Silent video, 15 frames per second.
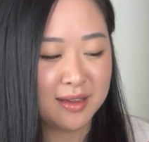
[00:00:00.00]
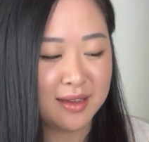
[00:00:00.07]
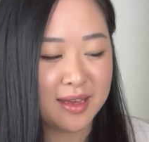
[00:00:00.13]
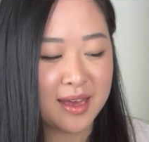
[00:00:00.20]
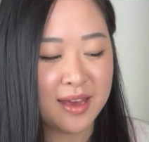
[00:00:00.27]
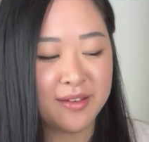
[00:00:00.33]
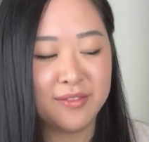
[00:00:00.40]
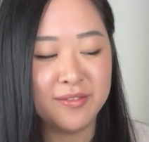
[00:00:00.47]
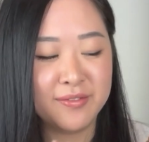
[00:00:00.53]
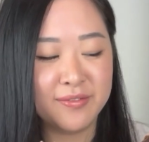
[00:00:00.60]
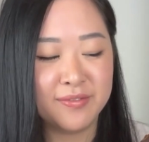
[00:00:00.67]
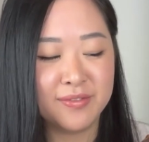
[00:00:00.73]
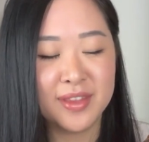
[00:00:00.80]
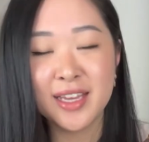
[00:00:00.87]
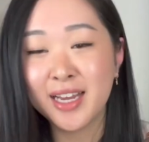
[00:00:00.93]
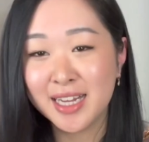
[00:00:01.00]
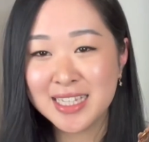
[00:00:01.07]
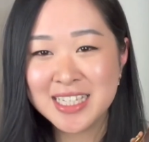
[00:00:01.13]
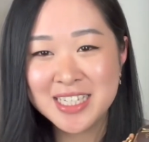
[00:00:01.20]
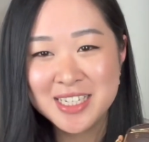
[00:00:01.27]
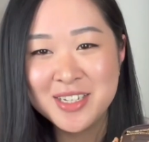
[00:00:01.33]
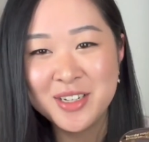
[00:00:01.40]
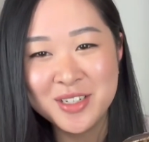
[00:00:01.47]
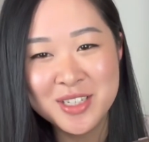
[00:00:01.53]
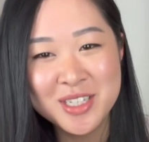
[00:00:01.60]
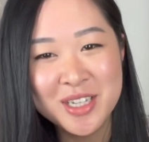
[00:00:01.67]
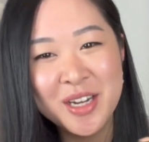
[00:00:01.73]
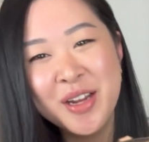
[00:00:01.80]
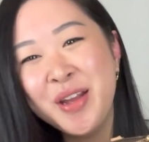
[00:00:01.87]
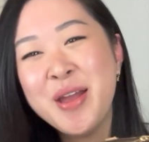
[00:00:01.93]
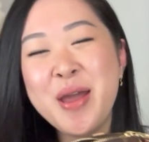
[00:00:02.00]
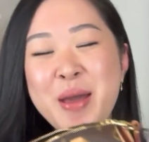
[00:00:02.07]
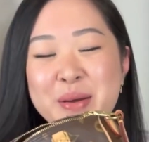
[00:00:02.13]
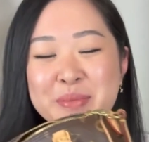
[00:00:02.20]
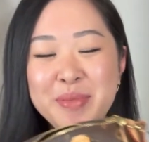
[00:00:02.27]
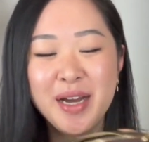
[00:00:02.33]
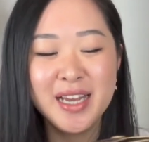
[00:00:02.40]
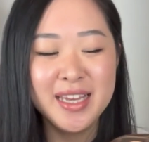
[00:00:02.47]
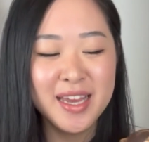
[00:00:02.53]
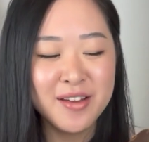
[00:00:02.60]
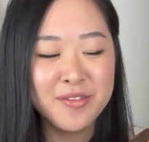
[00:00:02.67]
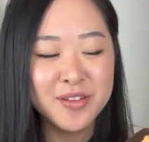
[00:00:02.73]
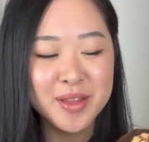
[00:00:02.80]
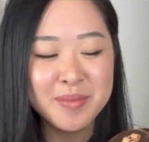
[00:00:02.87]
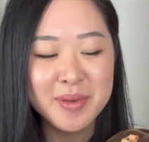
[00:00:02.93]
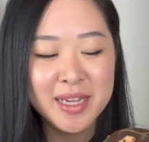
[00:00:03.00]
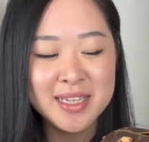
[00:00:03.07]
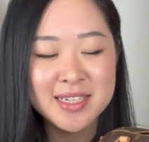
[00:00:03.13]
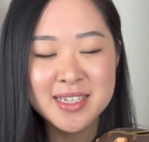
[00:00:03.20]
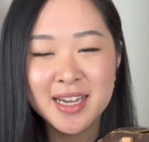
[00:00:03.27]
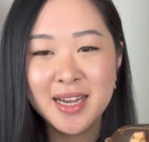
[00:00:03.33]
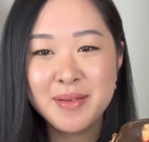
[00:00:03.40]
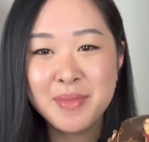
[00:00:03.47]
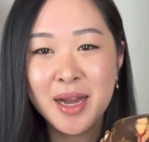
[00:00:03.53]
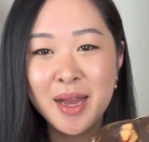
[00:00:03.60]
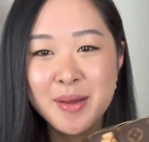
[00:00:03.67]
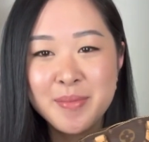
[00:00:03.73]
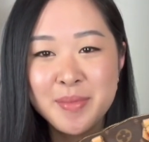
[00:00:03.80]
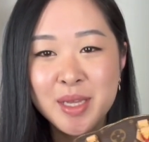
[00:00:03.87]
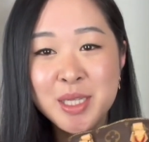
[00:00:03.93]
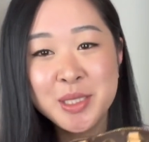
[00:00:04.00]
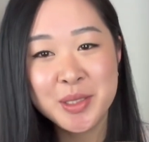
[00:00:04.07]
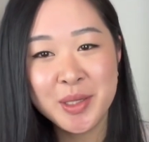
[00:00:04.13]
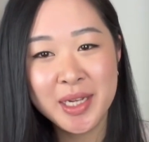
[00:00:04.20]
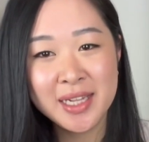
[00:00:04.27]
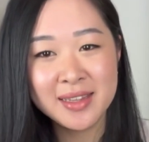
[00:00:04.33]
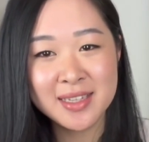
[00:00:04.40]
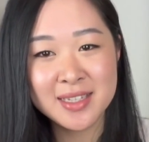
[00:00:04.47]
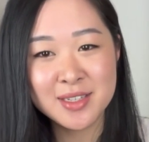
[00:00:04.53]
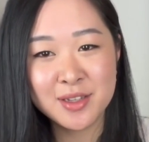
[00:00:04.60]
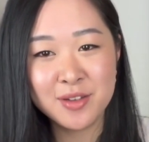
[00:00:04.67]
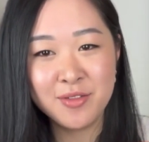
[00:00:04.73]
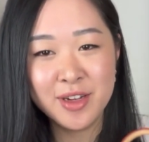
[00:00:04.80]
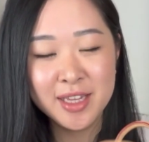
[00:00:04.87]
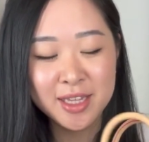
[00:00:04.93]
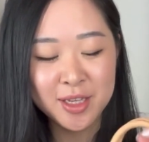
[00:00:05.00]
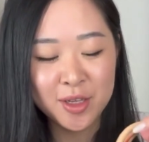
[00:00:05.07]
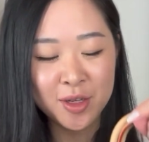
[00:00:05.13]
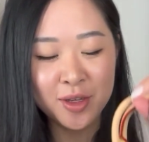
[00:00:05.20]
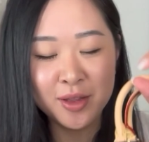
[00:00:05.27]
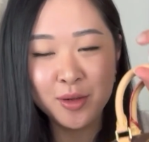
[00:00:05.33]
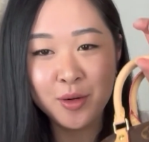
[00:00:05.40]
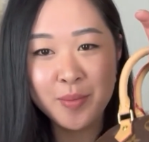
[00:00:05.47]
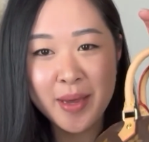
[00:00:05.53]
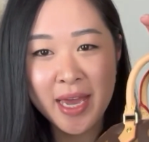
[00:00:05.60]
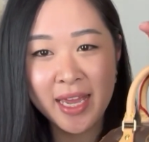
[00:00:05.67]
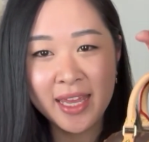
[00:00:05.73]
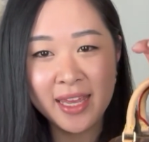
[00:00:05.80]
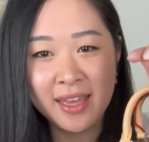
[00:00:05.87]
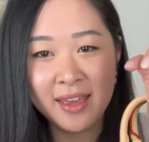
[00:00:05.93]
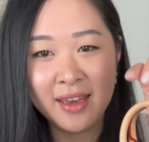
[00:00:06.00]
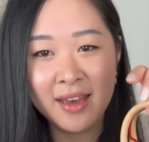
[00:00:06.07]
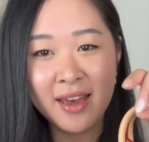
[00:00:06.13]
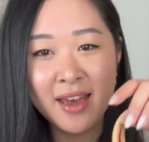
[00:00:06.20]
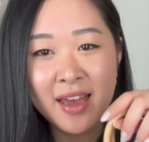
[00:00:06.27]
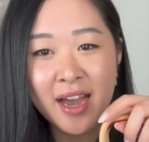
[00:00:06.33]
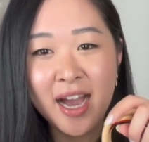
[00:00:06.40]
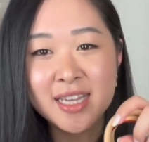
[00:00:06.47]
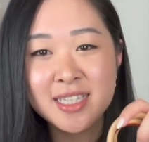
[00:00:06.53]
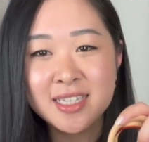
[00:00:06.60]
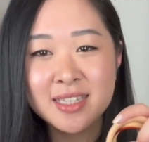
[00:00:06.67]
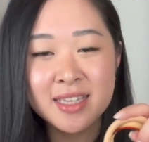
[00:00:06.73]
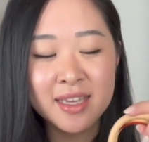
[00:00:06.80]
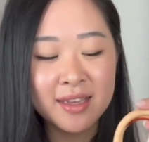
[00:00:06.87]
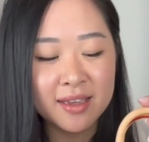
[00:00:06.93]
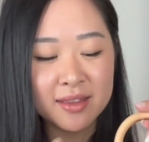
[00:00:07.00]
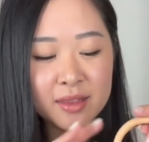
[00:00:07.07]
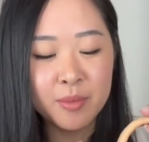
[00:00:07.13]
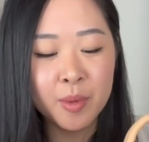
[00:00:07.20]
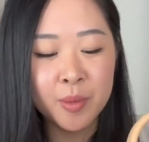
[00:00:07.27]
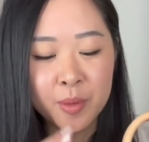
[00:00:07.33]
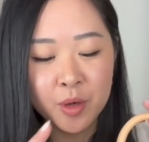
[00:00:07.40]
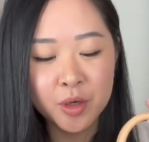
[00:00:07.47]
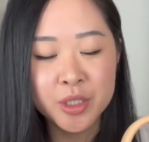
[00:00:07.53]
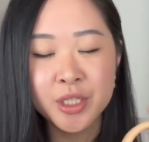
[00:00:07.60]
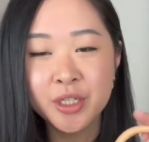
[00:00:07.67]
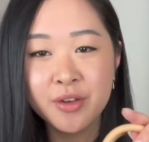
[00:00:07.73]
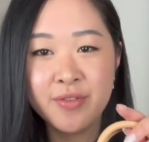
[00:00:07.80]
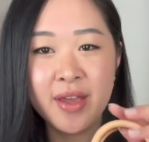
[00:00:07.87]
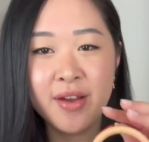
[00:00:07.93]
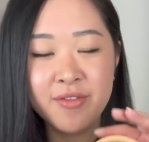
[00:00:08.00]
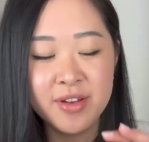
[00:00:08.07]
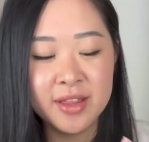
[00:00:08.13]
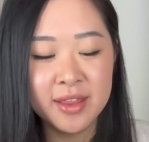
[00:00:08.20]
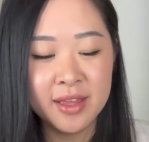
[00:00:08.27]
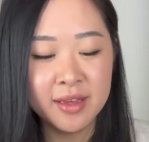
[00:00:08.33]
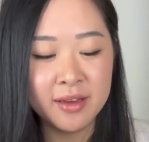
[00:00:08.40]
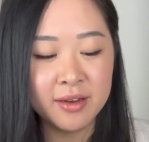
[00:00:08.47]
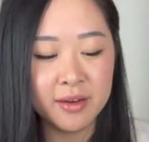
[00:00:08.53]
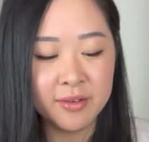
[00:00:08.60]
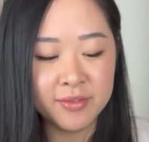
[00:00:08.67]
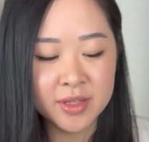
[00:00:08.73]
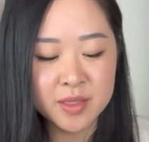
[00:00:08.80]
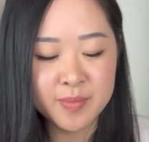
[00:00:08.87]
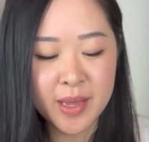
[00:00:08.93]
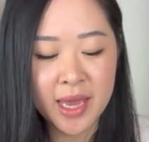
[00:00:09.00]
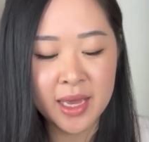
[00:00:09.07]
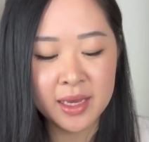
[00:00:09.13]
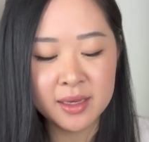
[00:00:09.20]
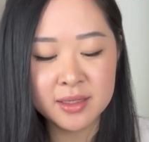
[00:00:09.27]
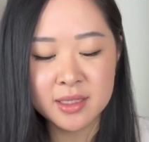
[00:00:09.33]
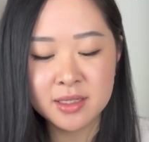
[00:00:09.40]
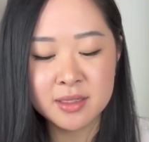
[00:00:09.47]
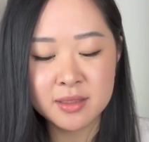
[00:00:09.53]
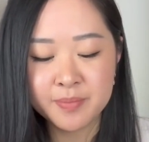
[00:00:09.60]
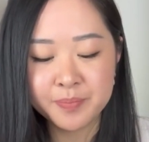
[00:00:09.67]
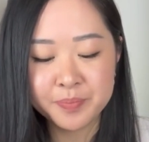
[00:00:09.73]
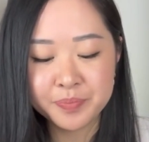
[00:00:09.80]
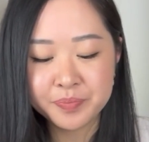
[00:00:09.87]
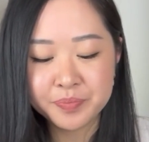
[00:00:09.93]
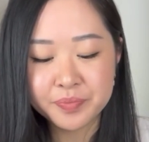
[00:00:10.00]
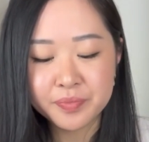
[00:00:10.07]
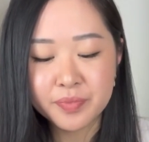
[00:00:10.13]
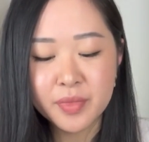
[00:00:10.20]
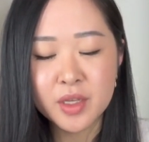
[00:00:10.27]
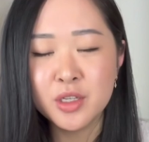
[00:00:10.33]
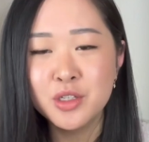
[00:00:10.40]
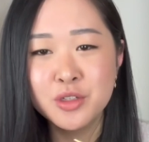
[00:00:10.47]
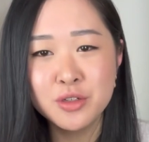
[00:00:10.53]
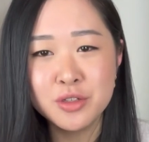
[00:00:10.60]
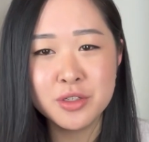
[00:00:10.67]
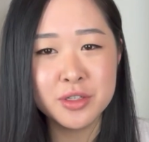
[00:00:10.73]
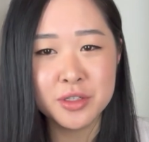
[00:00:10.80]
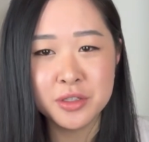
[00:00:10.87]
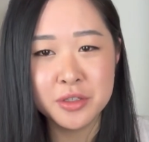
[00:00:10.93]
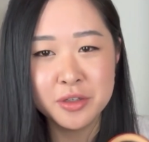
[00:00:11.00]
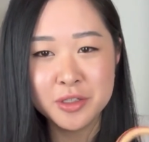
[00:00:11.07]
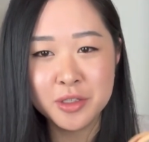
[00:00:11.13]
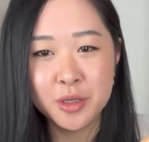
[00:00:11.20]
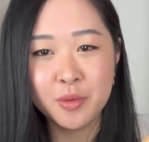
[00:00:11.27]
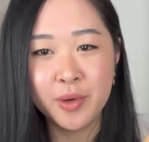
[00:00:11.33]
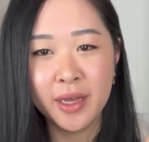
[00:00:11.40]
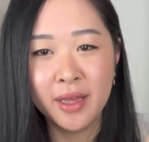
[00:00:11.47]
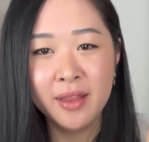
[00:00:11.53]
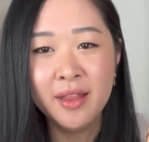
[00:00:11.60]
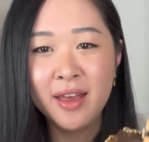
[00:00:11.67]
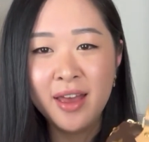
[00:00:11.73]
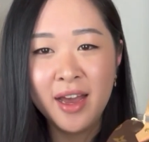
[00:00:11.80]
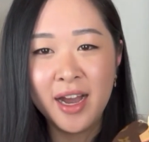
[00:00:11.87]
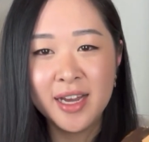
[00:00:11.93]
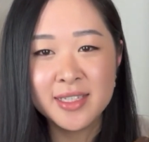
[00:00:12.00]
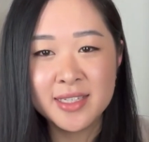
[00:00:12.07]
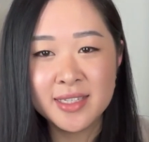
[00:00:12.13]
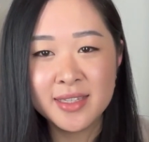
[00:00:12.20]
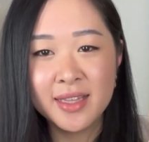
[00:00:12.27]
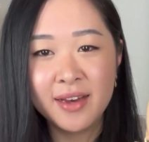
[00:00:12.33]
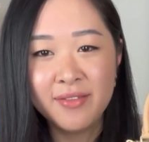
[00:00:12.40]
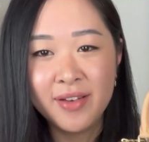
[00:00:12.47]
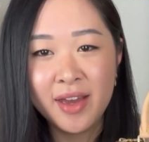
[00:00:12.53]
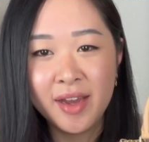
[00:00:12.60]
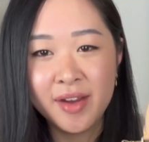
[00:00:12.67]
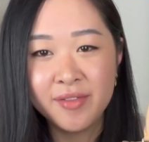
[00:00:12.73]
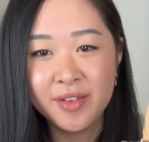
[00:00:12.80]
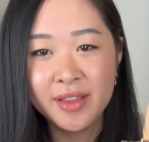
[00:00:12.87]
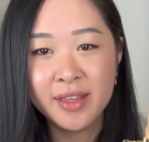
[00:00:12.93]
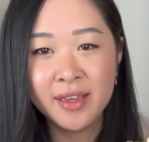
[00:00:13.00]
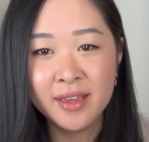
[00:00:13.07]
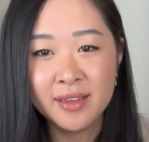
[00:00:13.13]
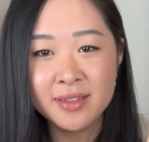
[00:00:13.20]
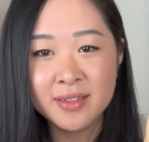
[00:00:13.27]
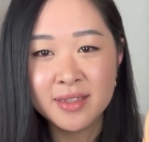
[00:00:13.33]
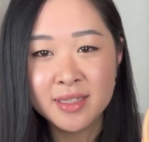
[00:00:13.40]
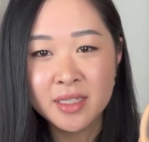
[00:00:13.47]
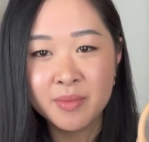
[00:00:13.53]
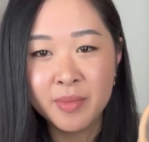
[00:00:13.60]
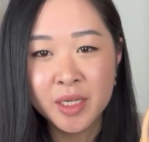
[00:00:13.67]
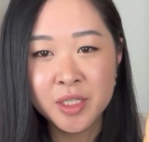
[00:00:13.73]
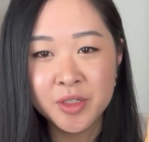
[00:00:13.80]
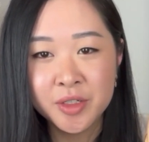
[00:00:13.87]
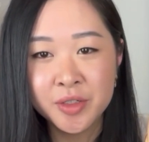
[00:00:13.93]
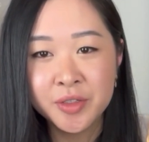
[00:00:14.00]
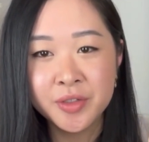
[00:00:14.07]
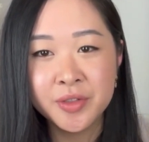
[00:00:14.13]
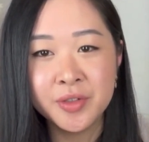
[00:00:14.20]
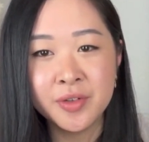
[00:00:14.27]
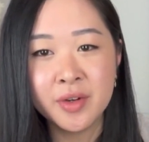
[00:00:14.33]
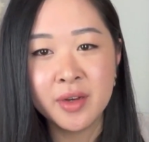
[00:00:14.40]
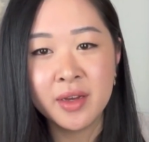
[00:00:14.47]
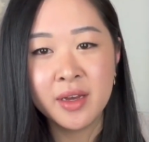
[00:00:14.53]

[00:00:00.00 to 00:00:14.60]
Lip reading: have the guts to do so. But yeah, for the meantime, I'm enjoying this really cute little bag here. I just think the proportion of everything of this bag just suits it so well. I just love how everything's symmetrical,